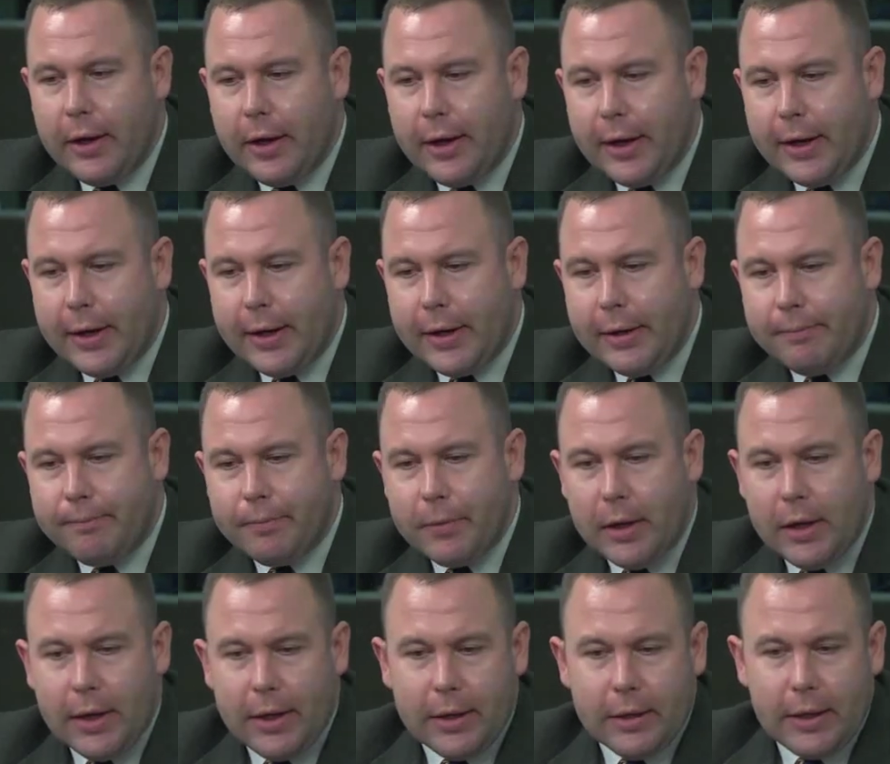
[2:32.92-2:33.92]
uh,
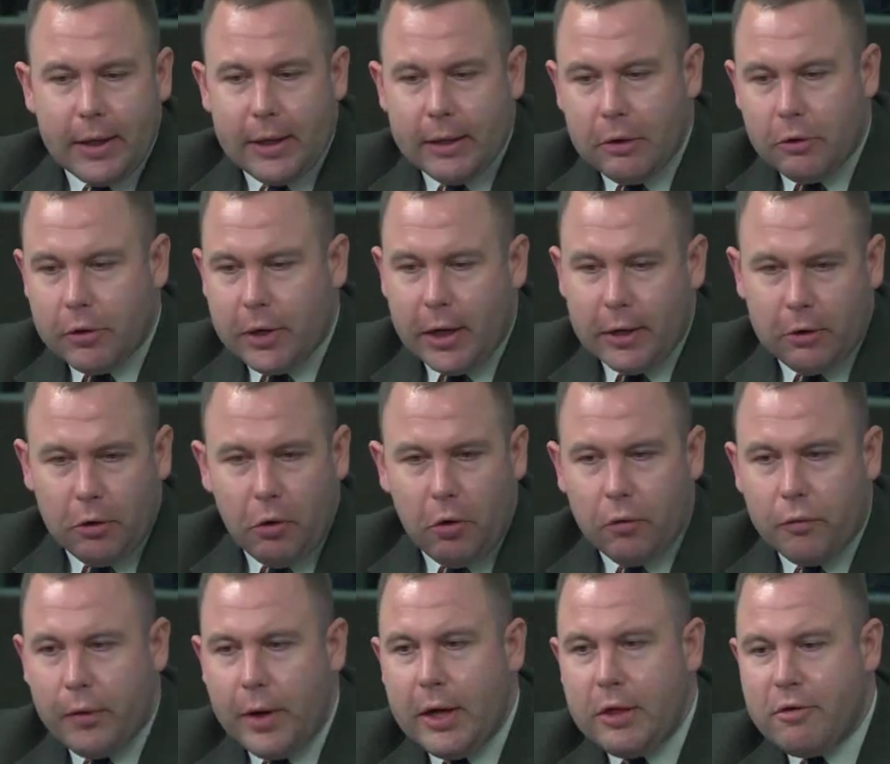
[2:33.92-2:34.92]
and, and look at the
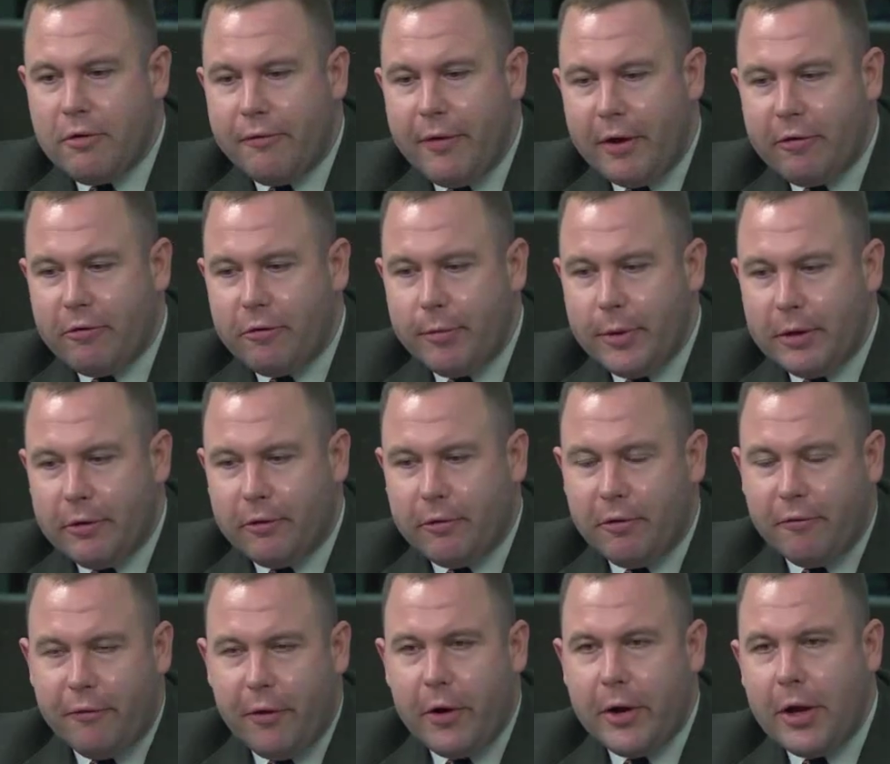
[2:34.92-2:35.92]
whole range of
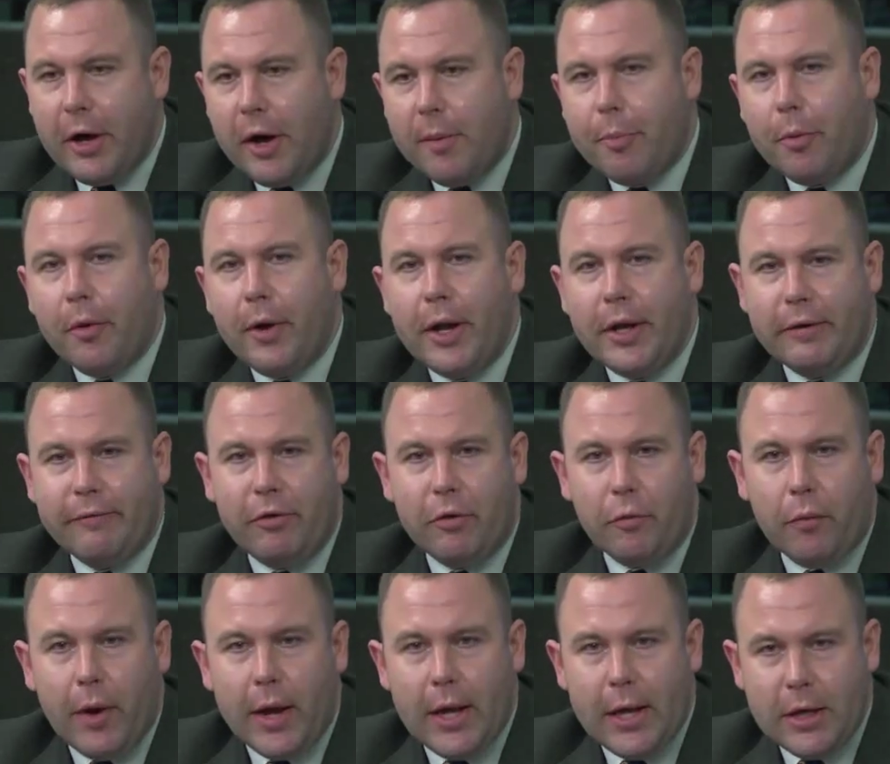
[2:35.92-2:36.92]
estimates, the very upper end of
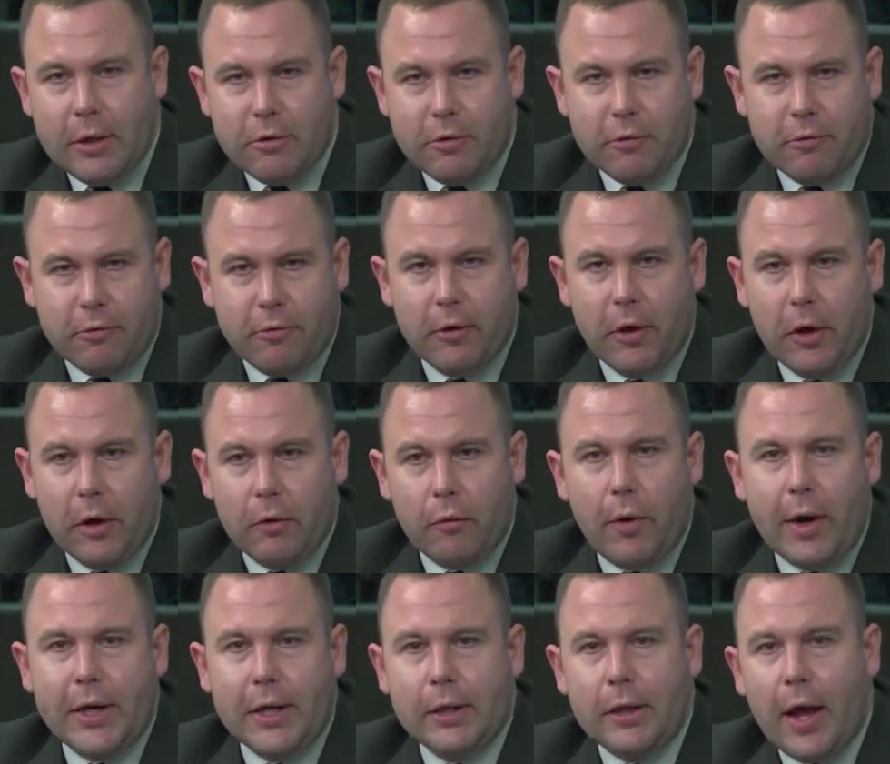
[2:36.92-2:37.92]
the range is
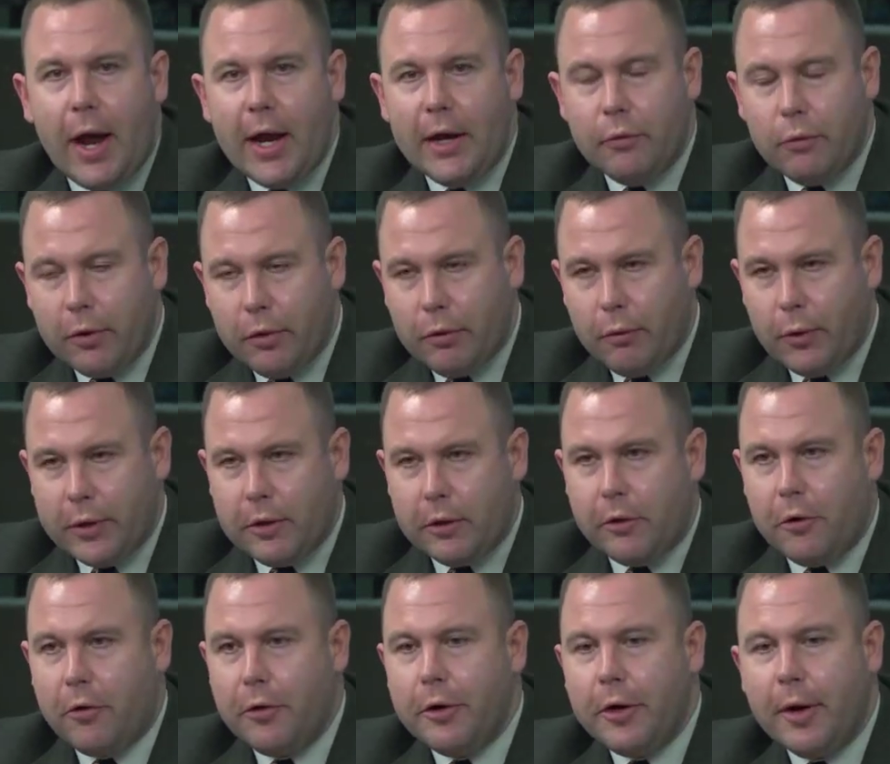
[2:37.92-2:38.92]
right in line with what
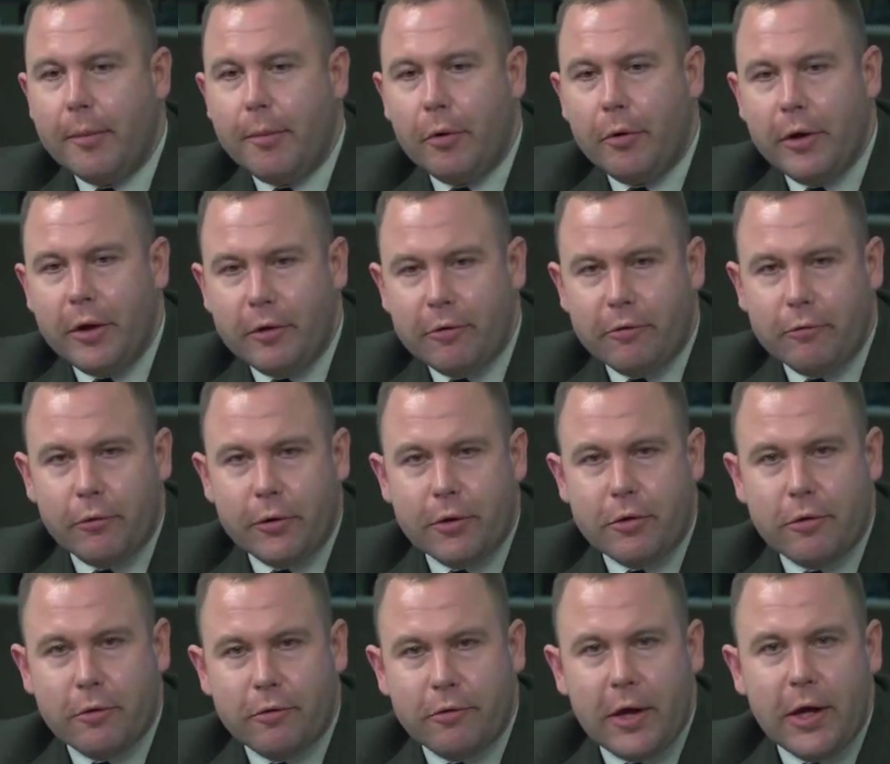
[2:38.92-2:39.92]
the current number is,
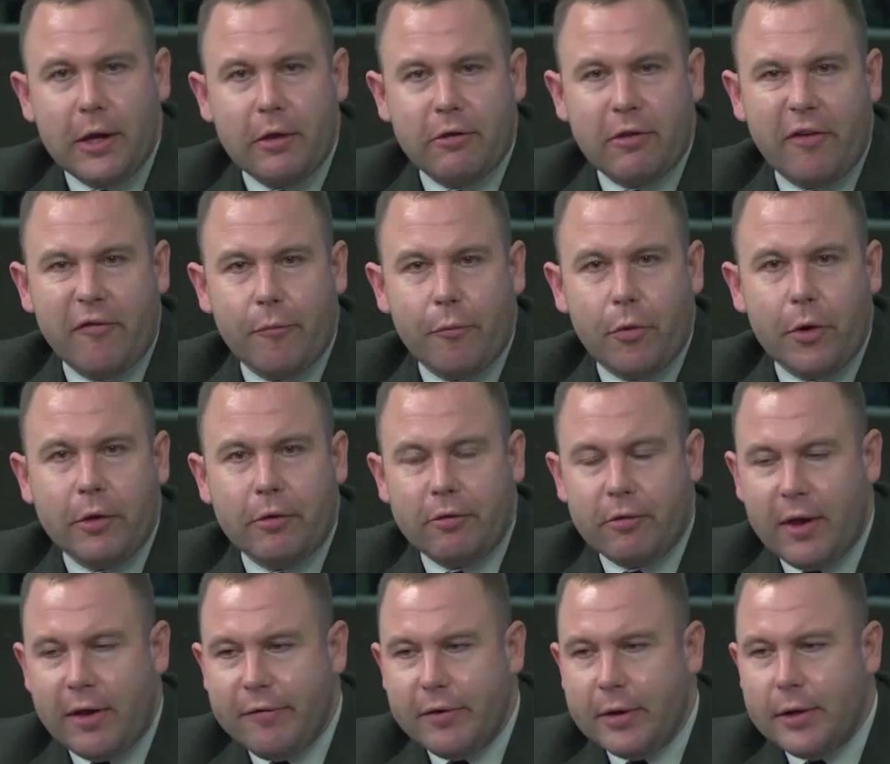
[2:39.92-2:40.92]
which is eighty-seven point
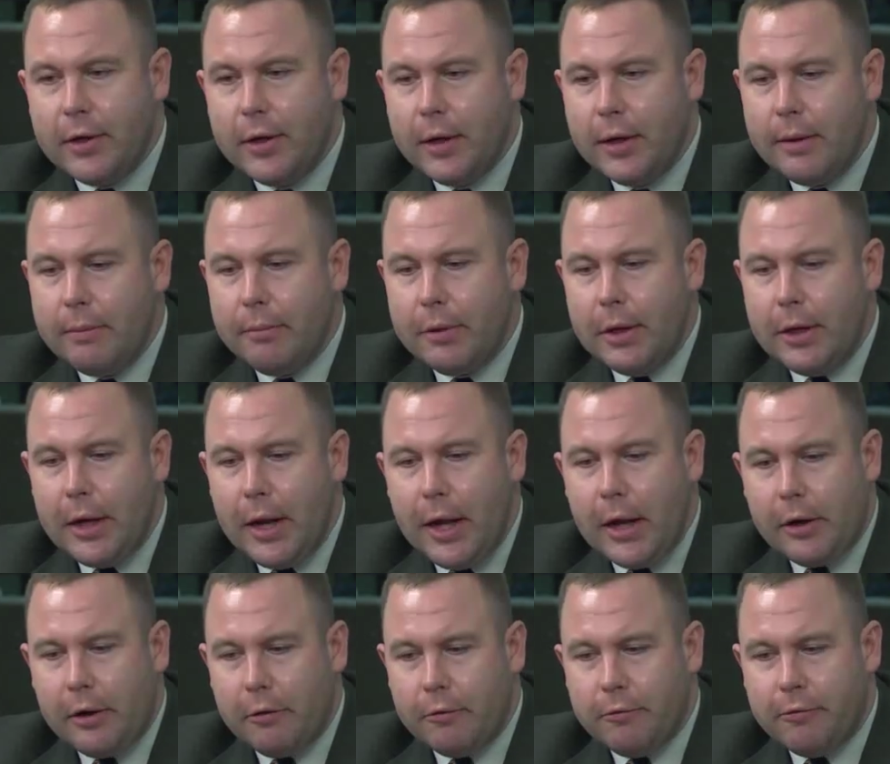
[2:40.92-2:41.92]
seven million
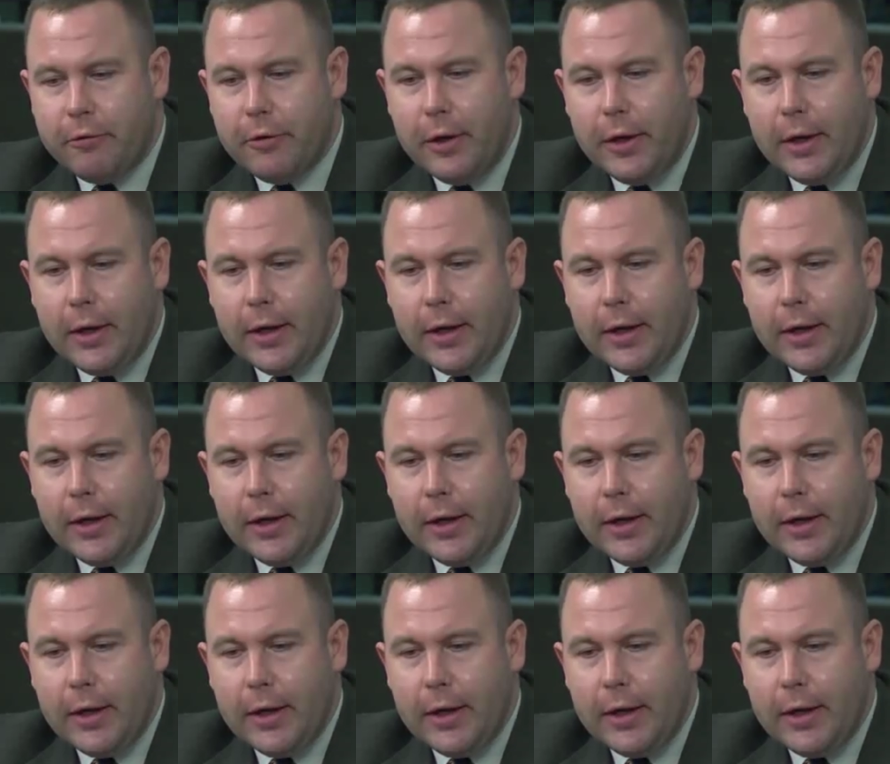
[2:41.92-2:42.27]
acres.